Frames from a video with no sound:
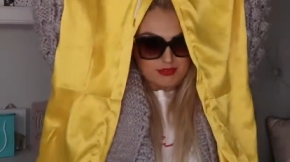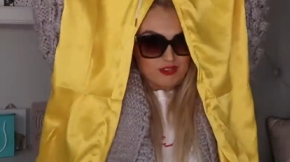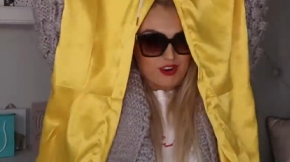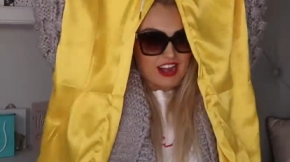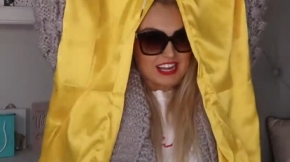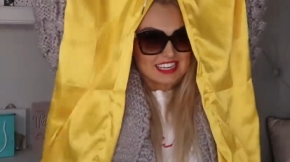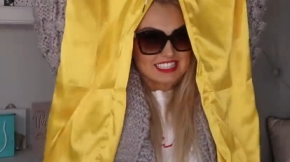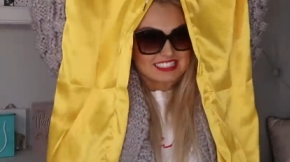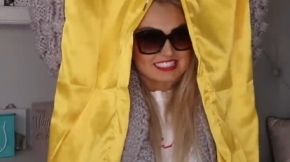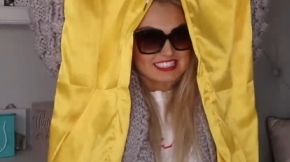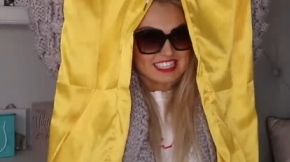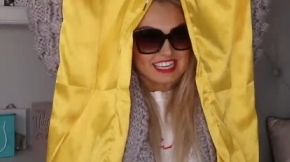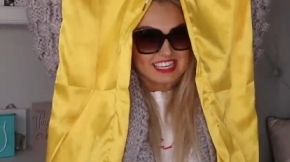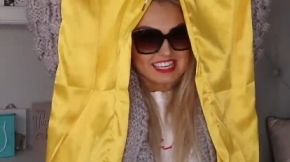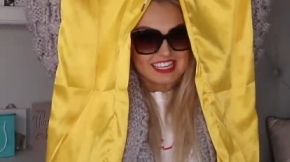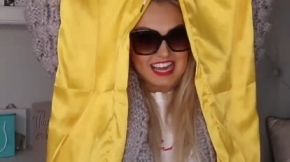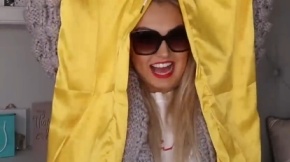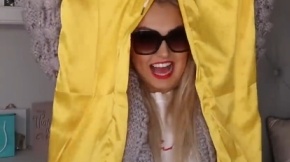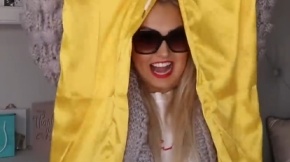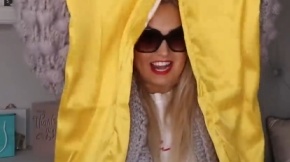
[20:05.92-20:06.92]
bright I
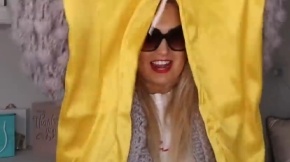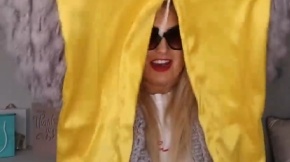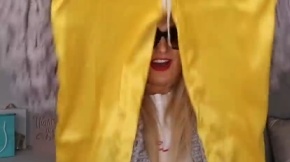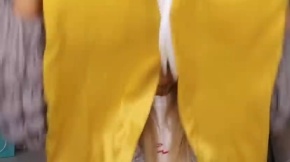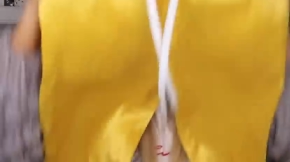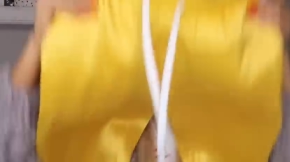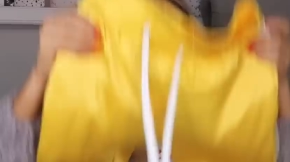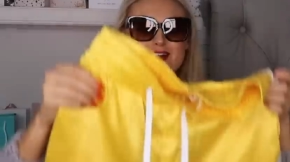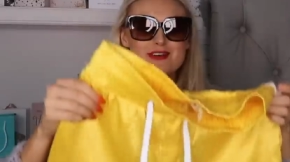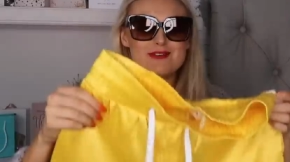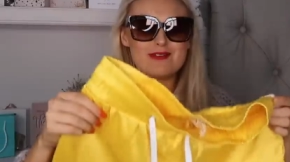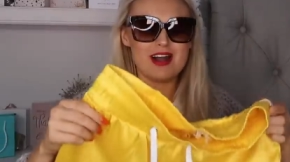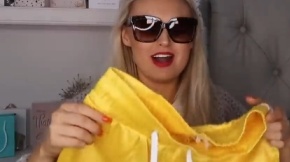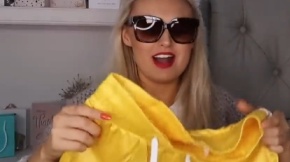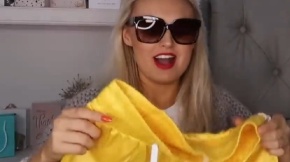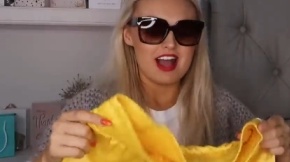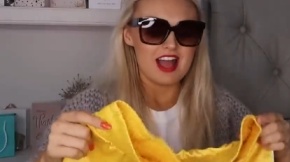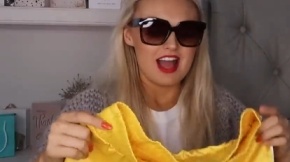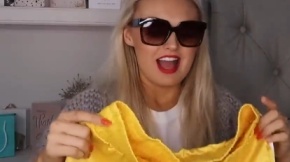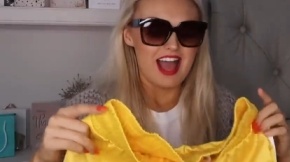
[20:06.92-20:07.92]
yellow,
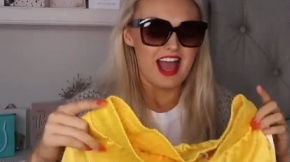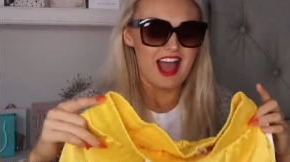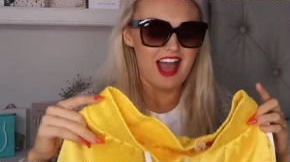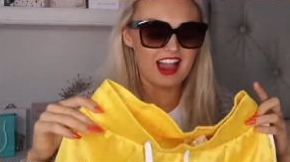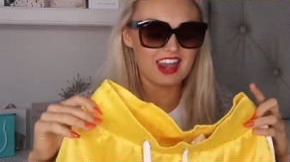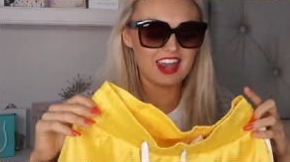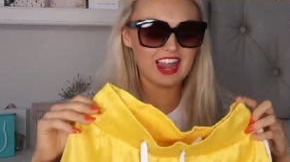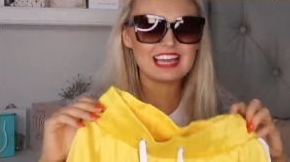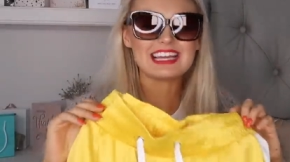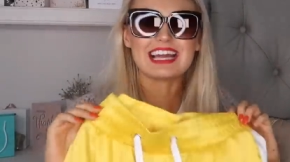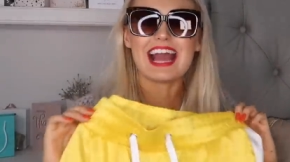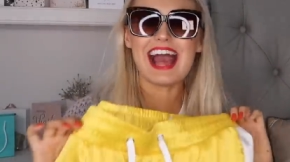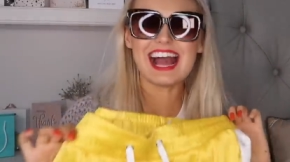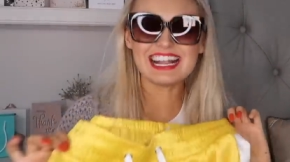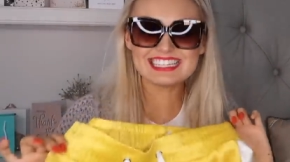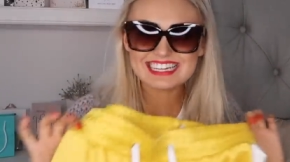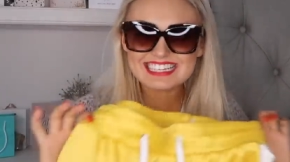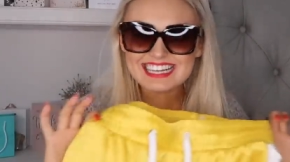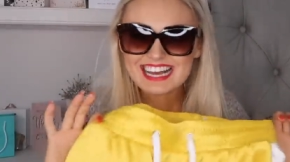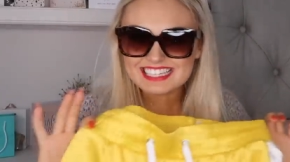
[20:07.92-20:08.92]
love them. like
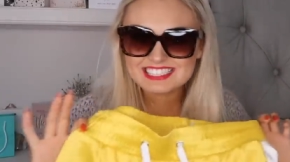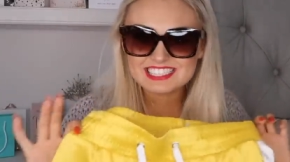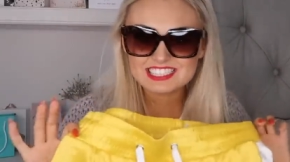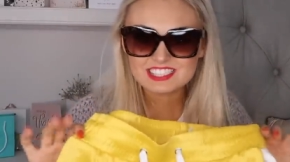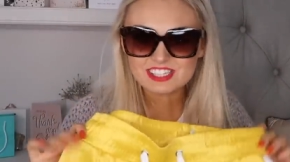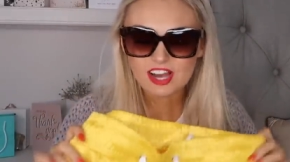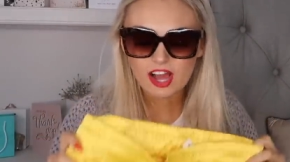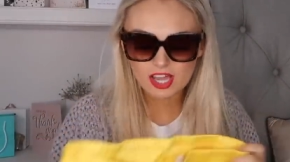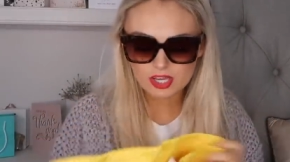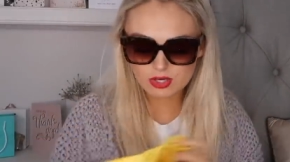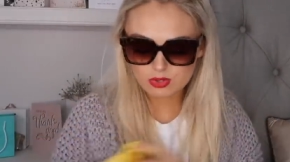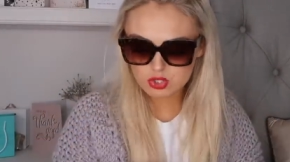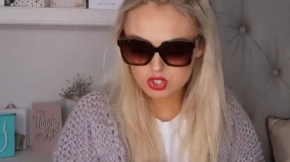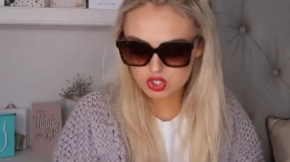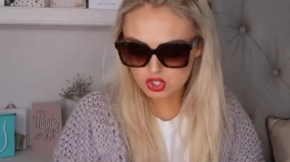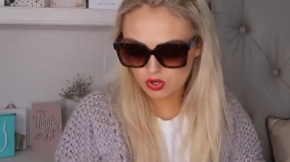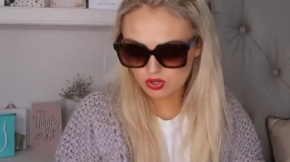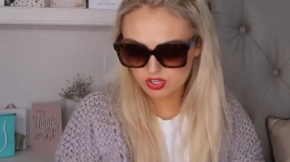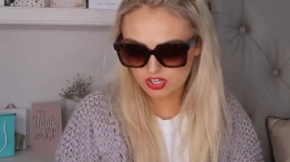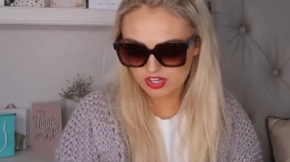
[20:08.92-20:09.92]
Adidas style
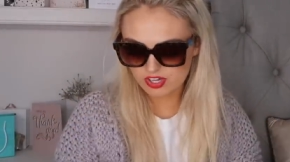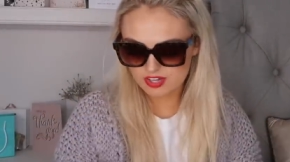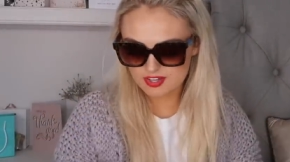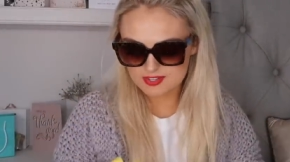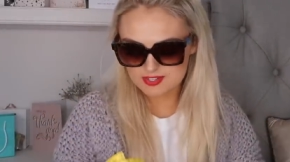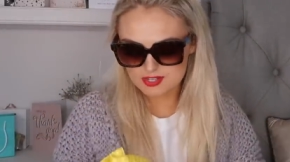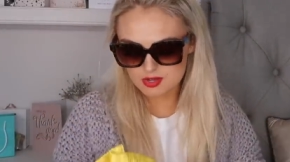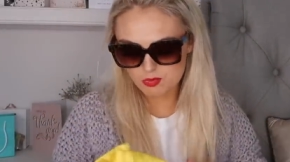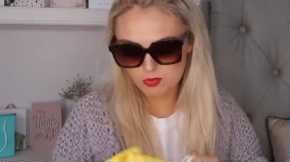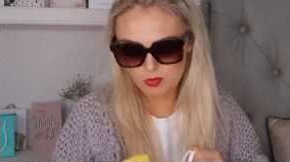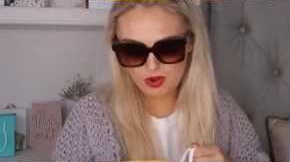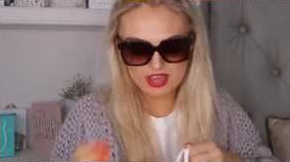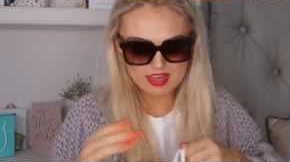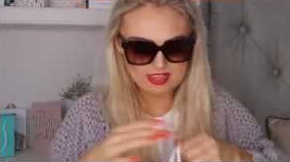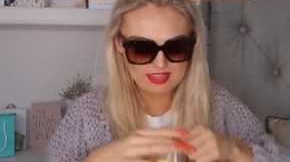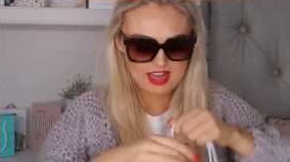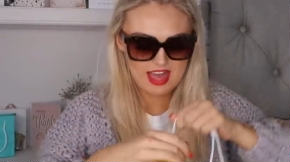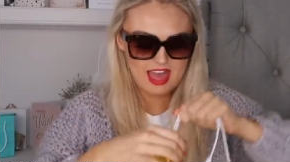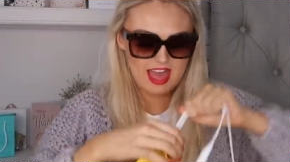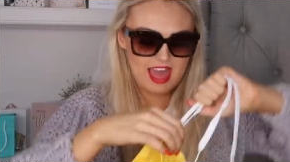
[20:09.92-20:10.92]
joggers
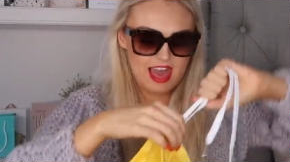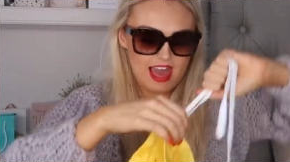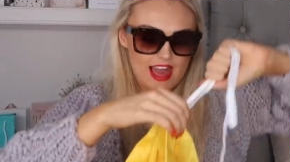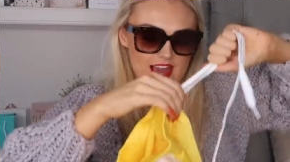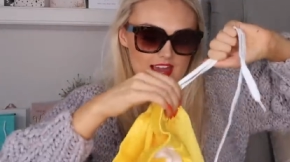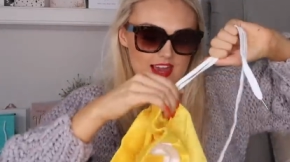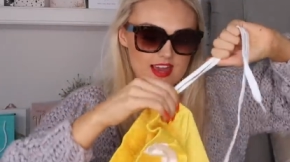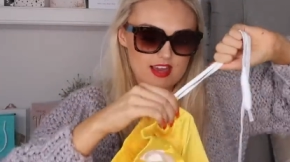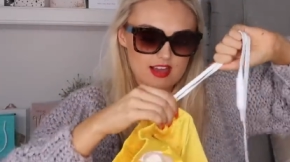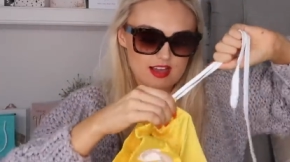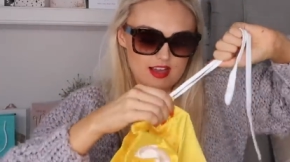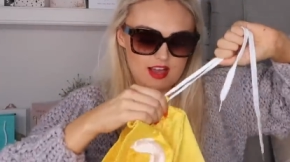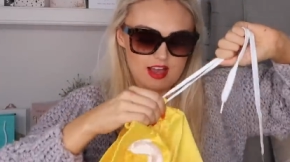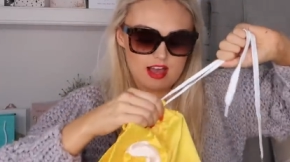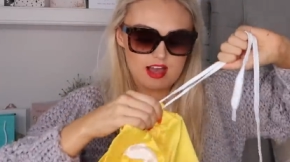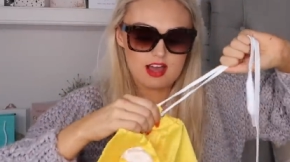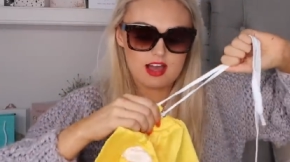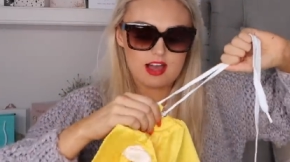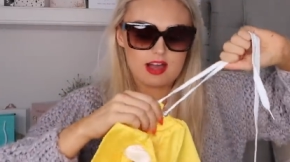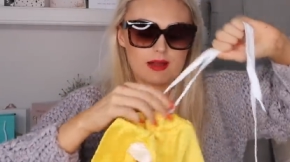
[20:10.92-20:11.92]
with a
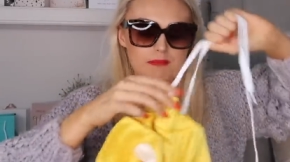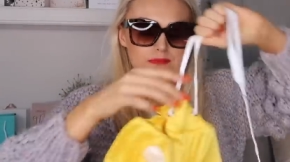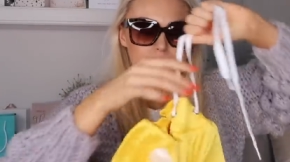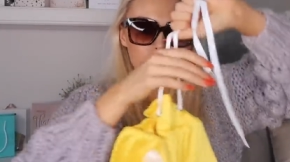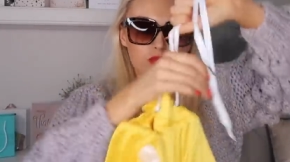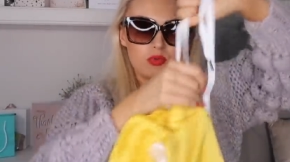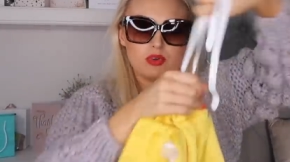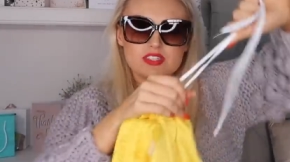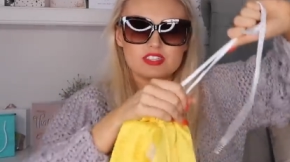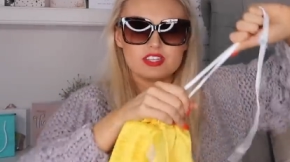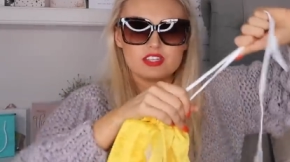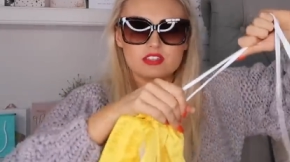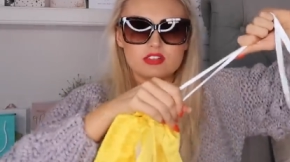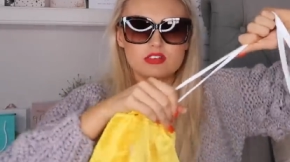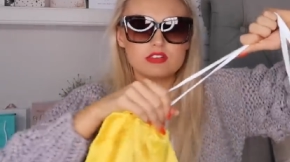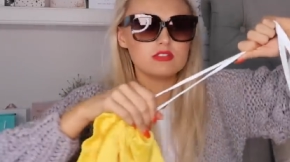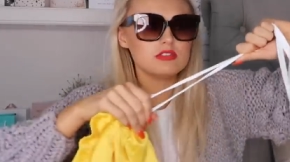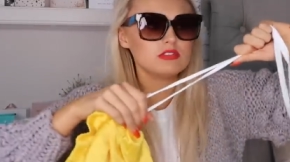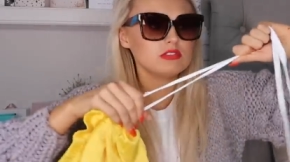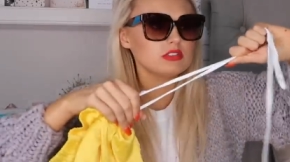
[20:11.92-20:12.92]
um, what's this
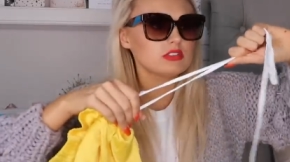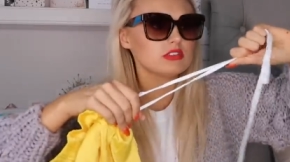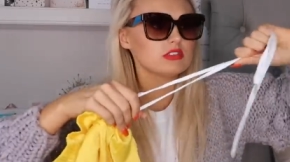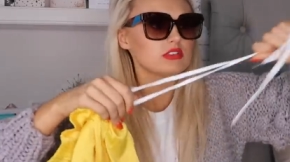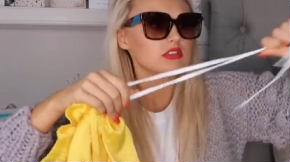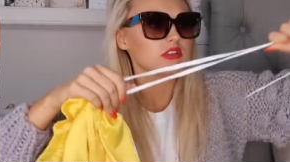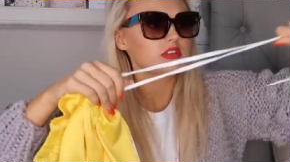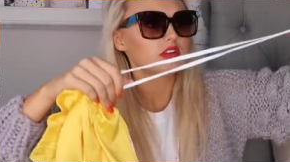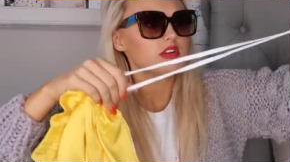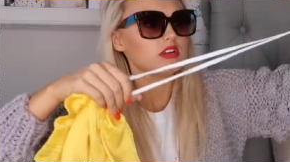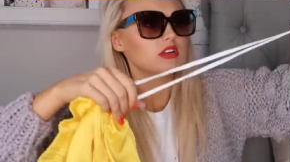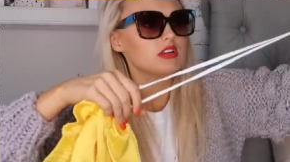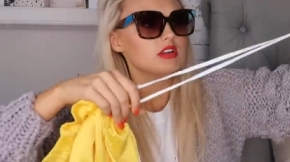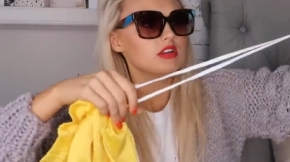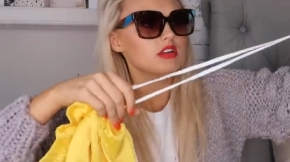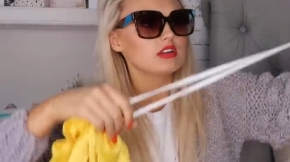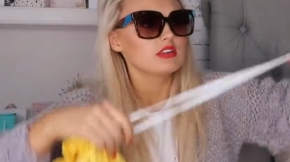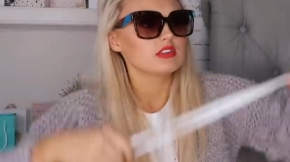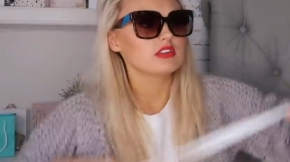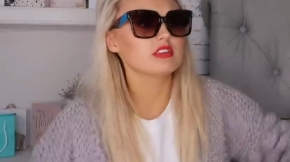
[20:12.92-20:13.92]
called? Pull up
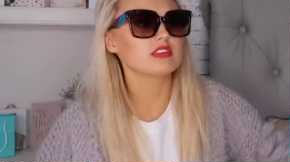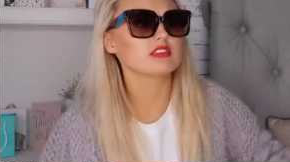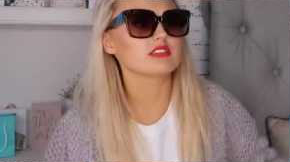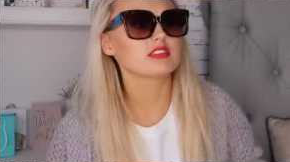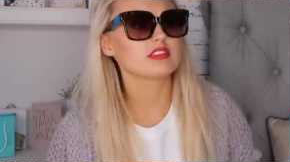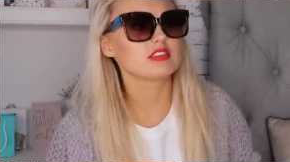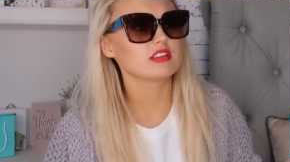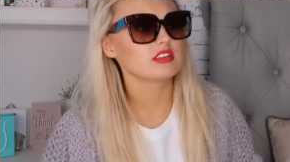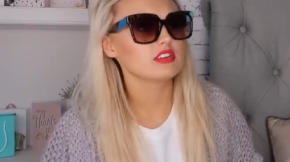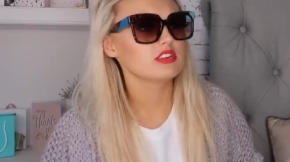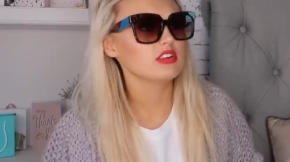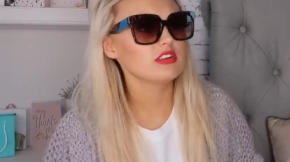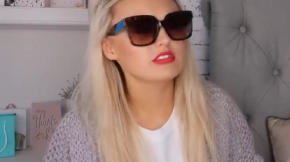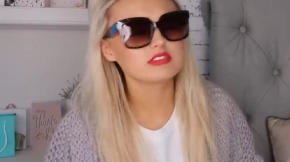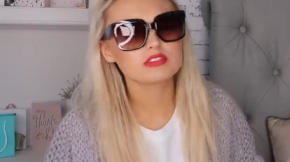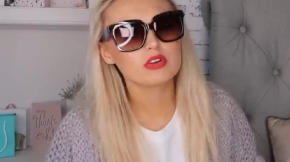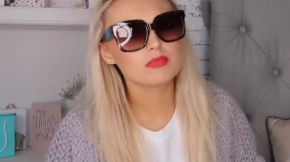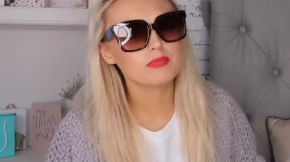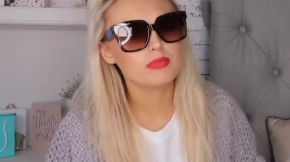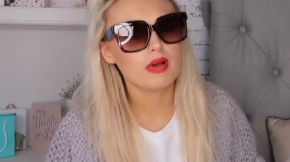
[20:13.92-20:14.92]
string. No,
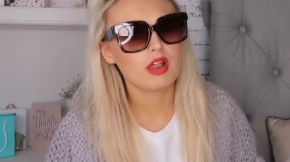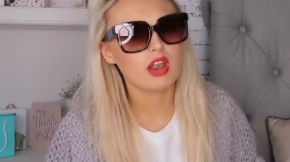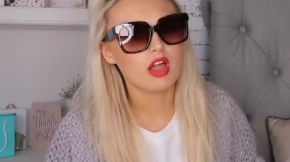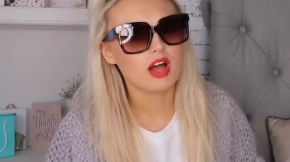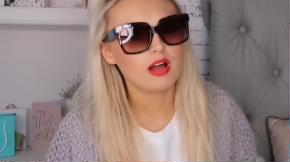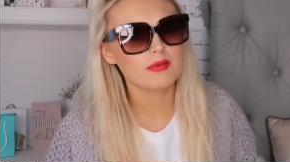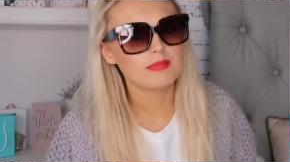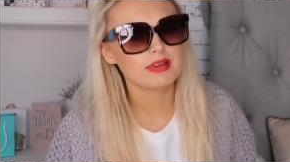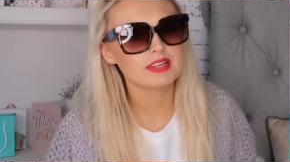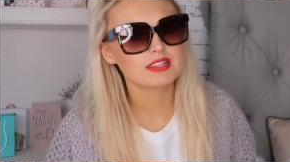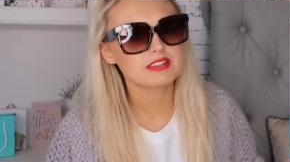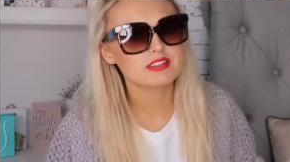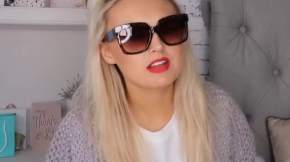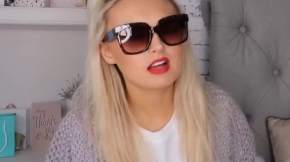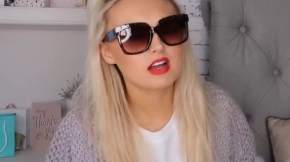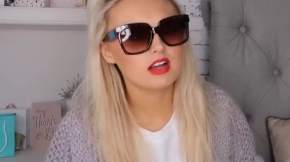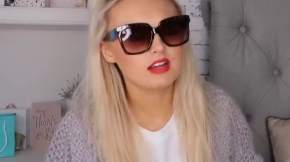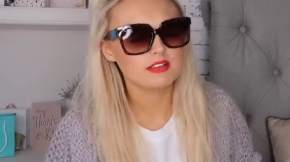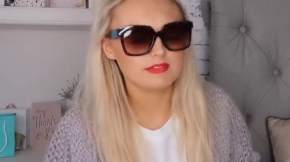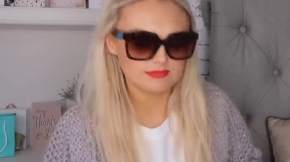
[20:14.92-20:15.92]
it's not pull up. It's
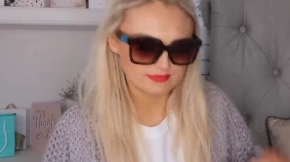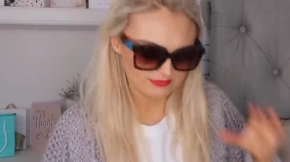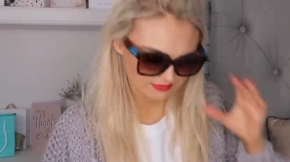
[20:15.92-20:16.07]
a